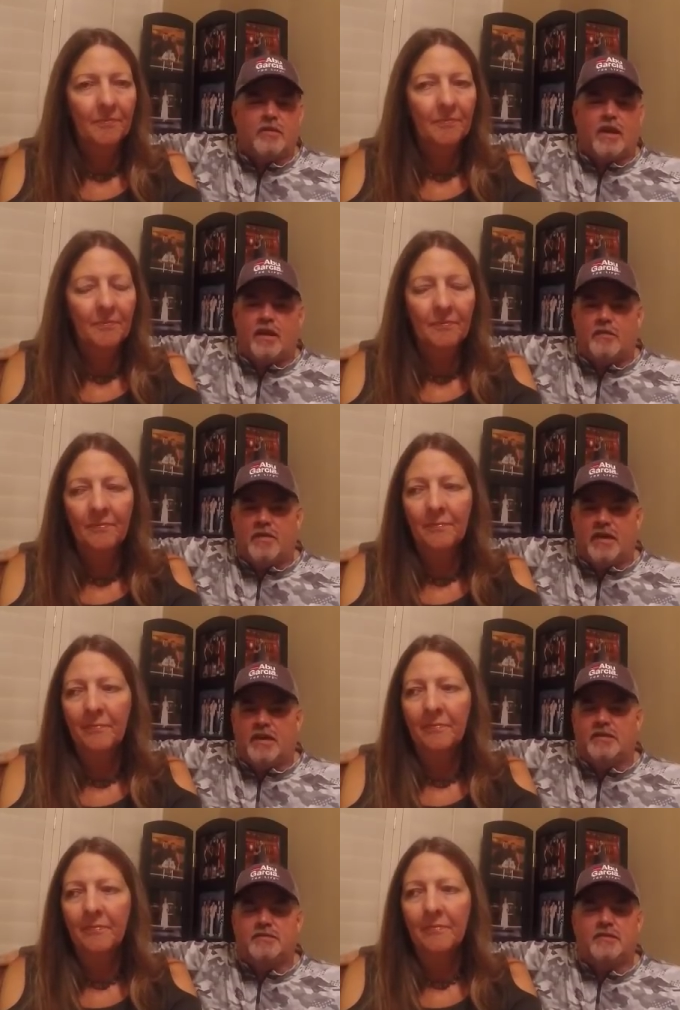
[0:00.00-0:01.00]
Speaker 1: They're not on
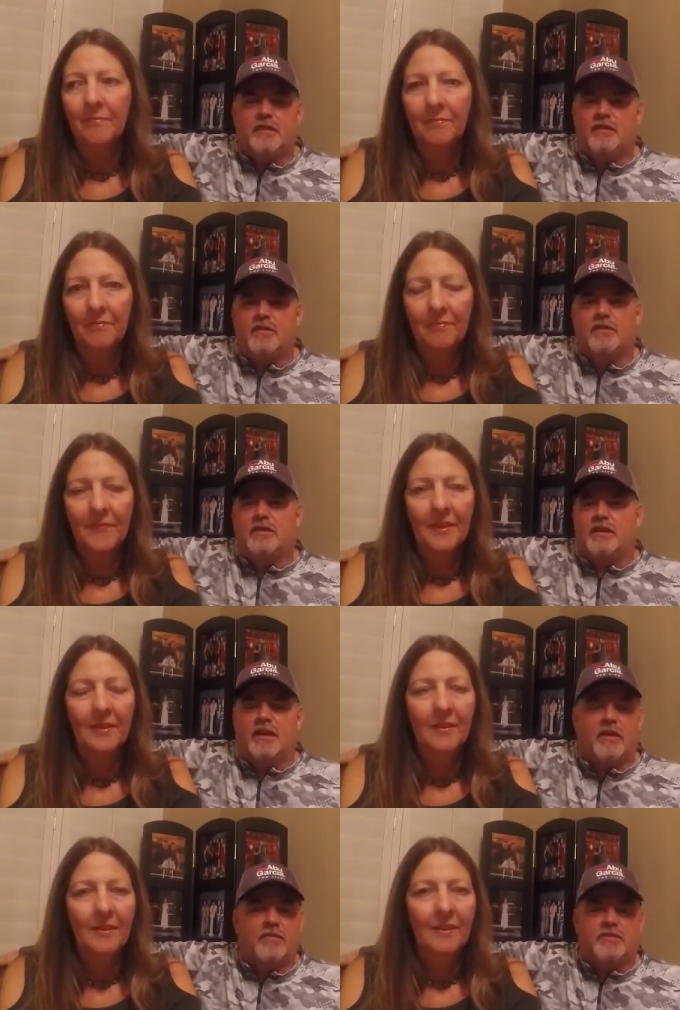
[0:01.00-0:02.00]
vacation. They're looking to
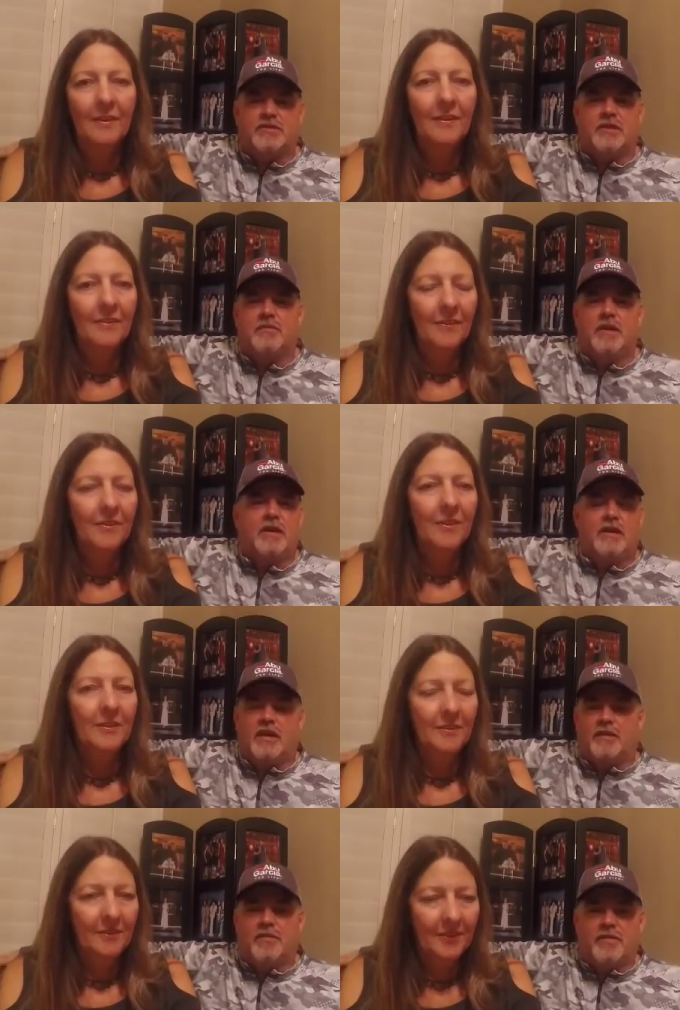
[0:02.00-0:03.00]
get off the ship,
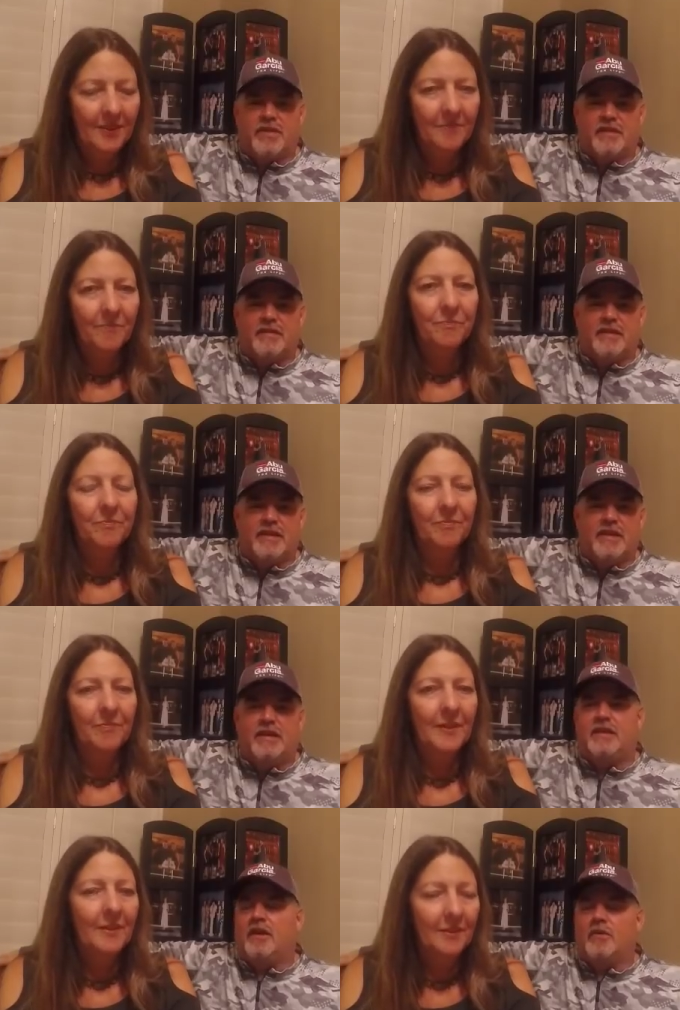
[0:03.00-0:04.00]
get a few things they
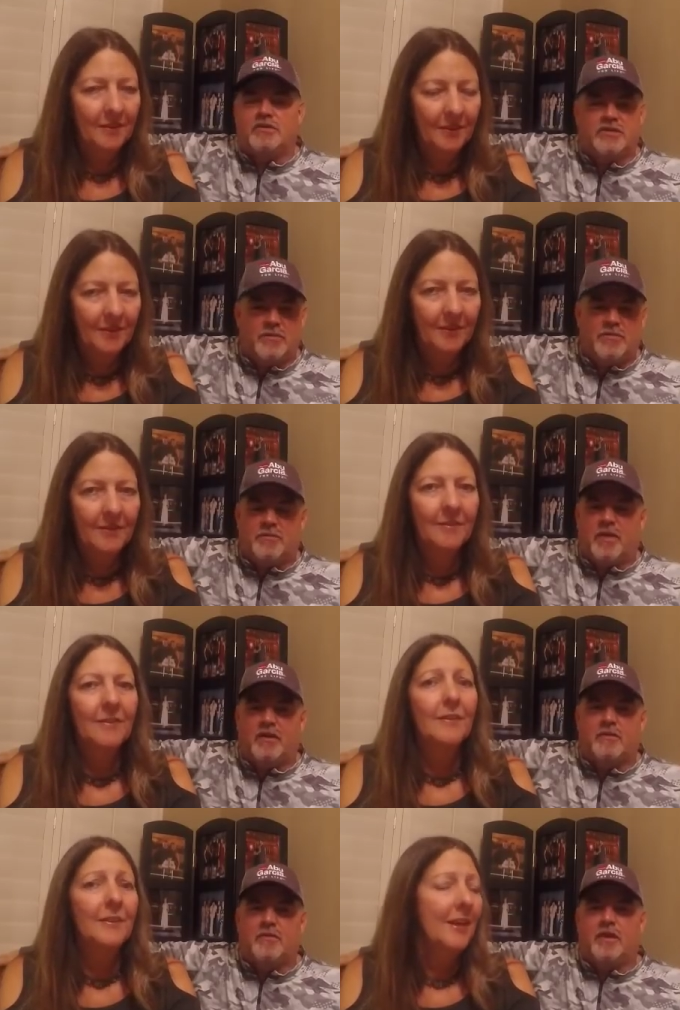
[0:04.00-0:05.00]
need, go as cheap as
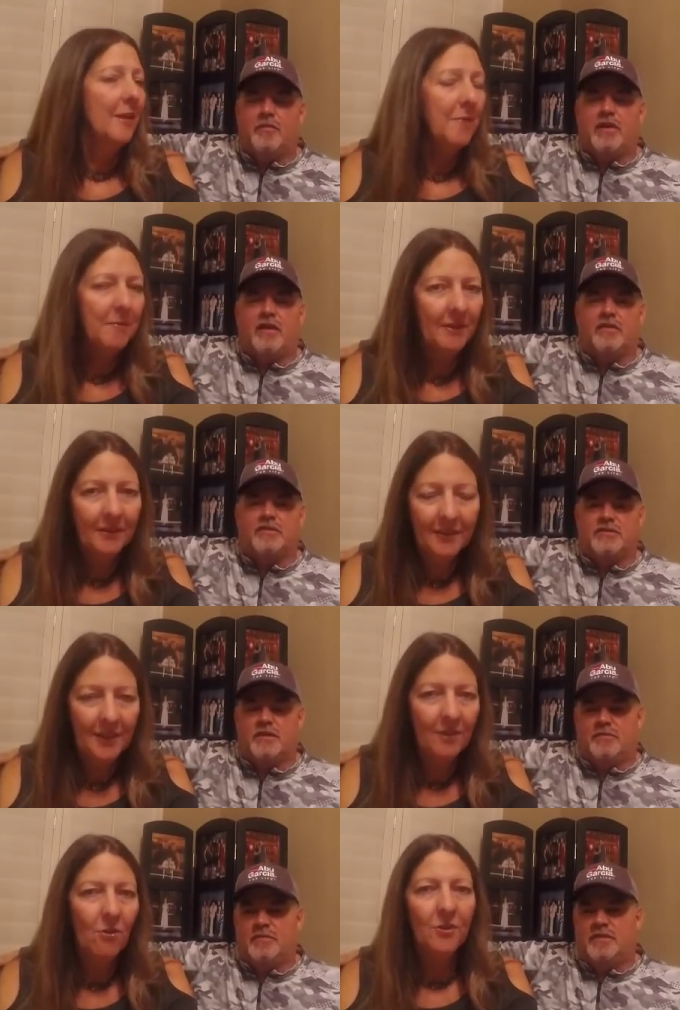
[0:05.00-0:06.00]
possible, and yeah, get back on the ship.
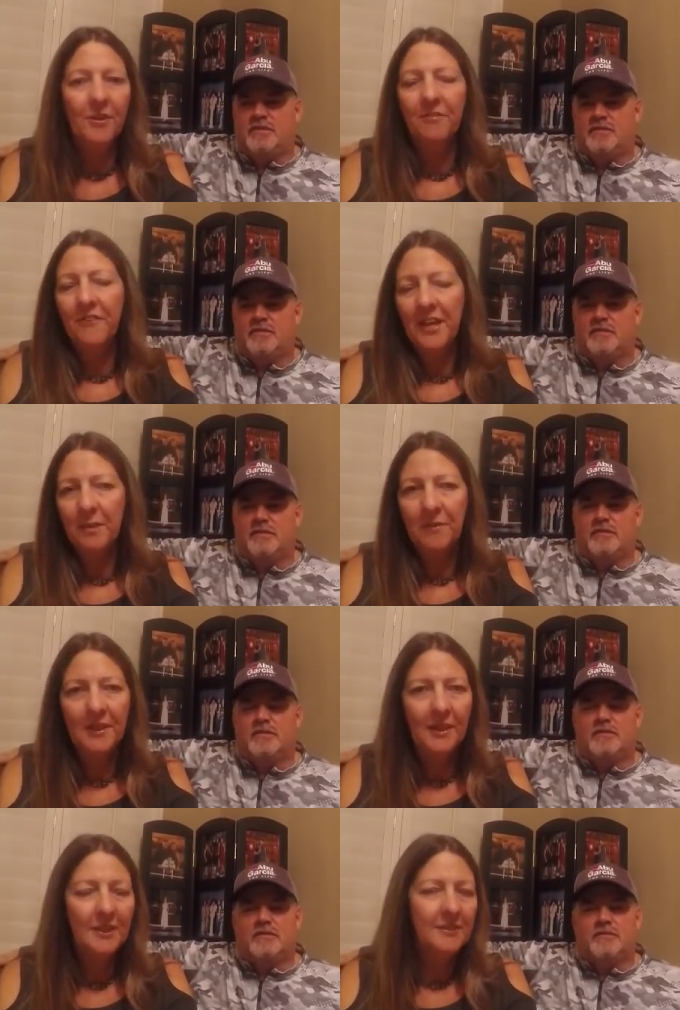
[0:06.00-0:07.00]
Get a
Speaker 2: hold of their
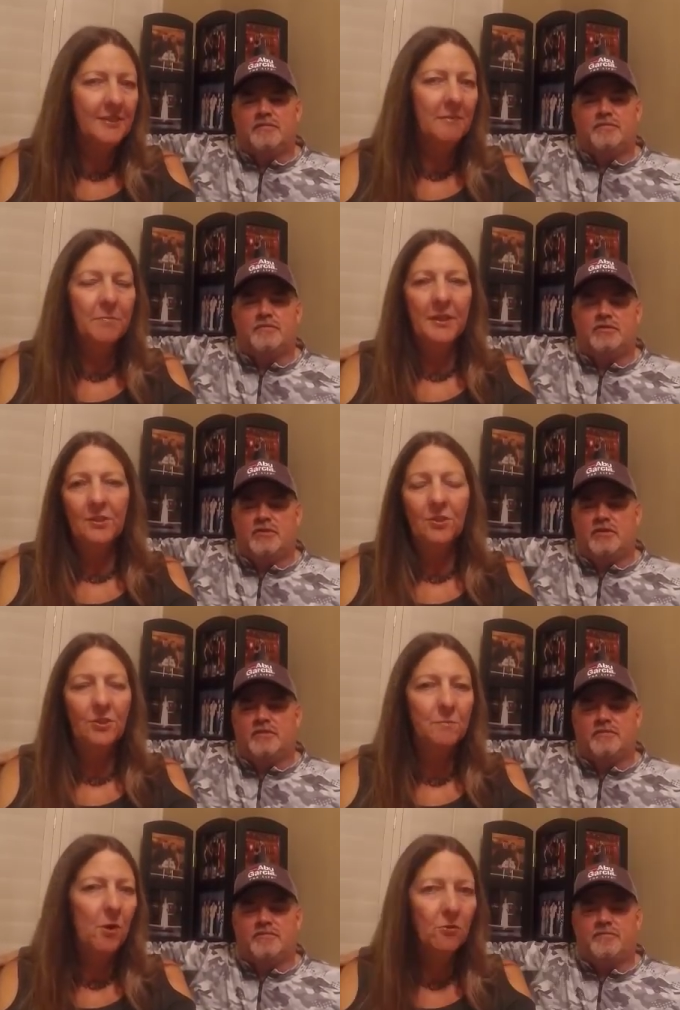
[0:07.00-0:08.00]
families, and
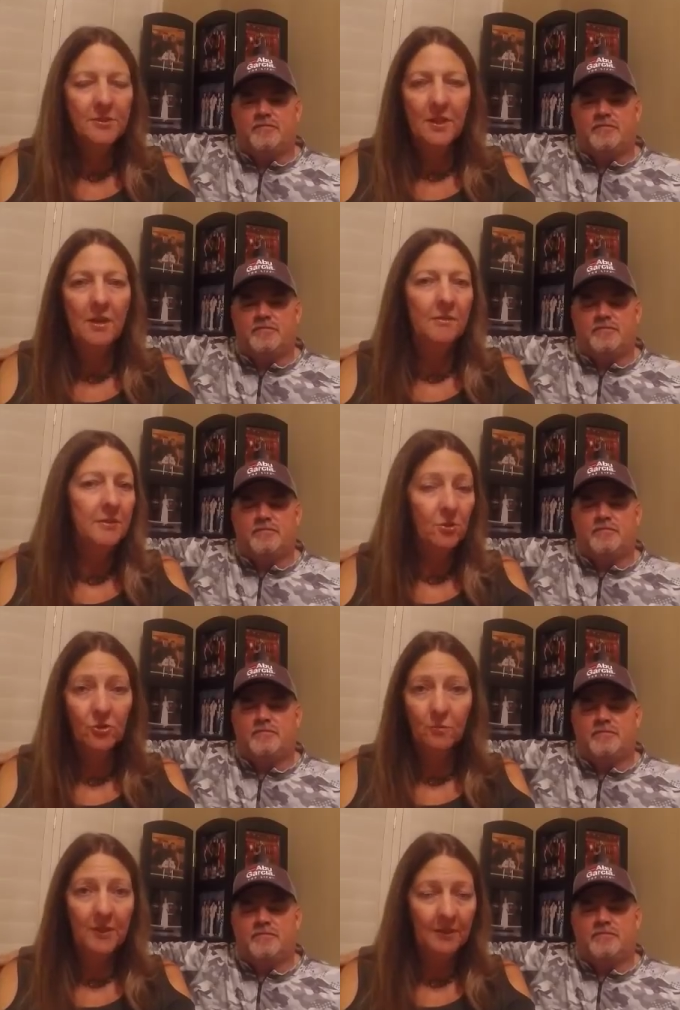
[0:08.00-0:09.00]
pictures, sure. post on
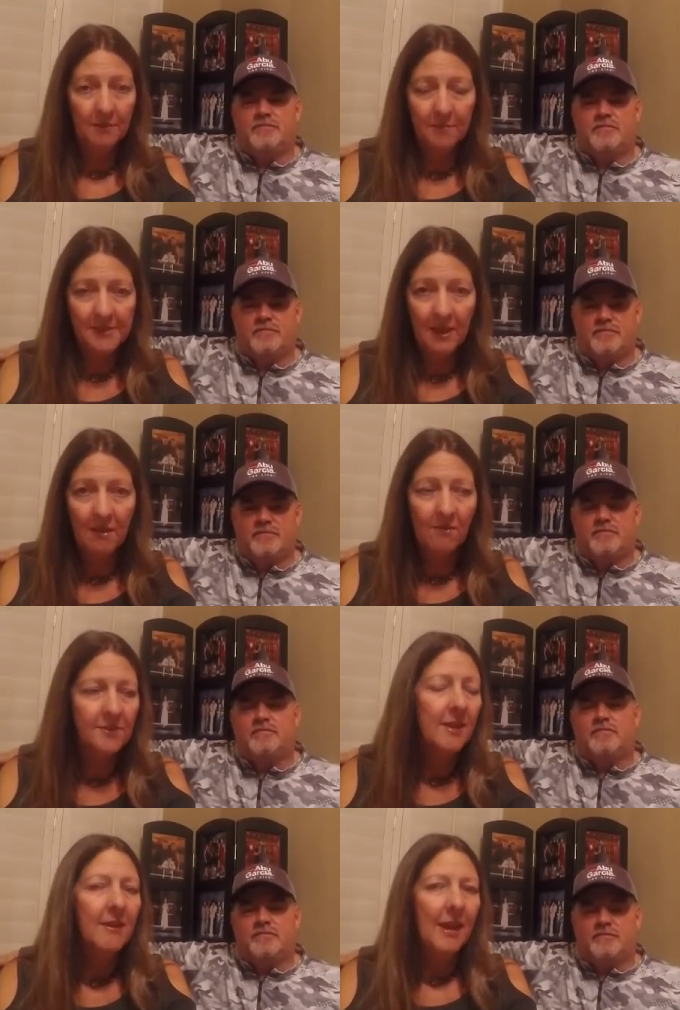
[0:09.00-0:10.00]
social media
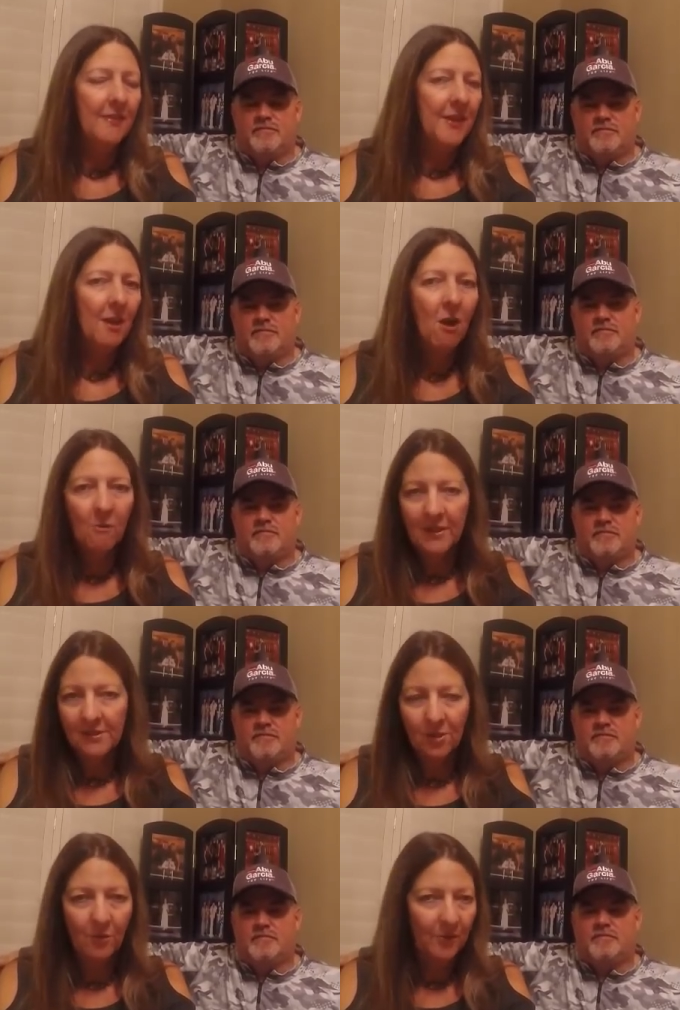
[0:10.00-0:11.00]
themselves, mm-hmm. and they
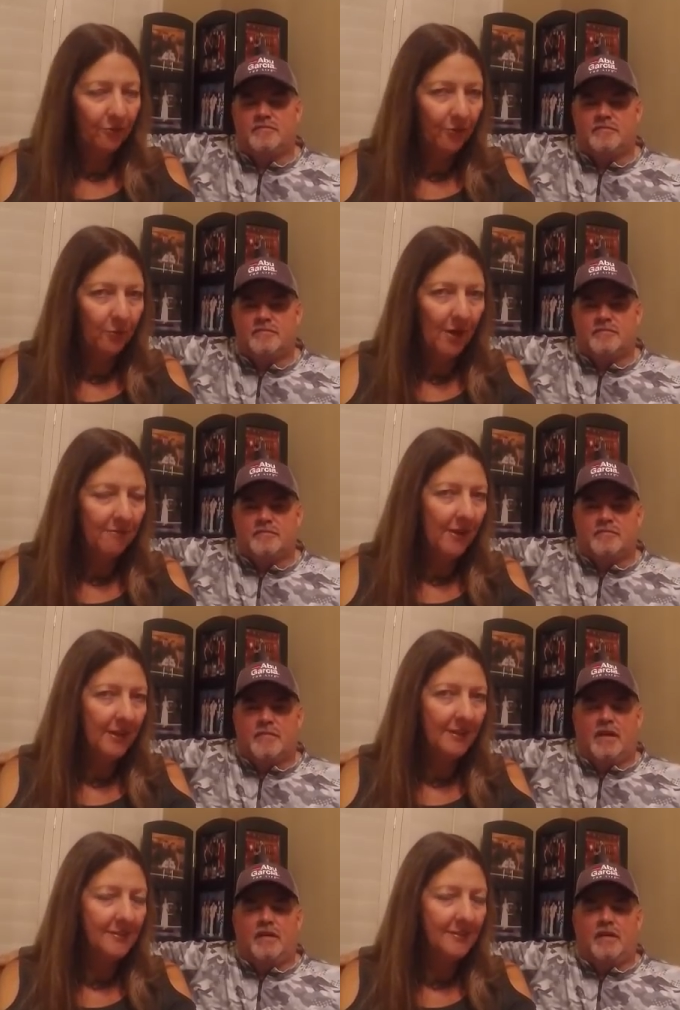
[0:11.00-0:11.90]
always know where the free Wi-Fi is.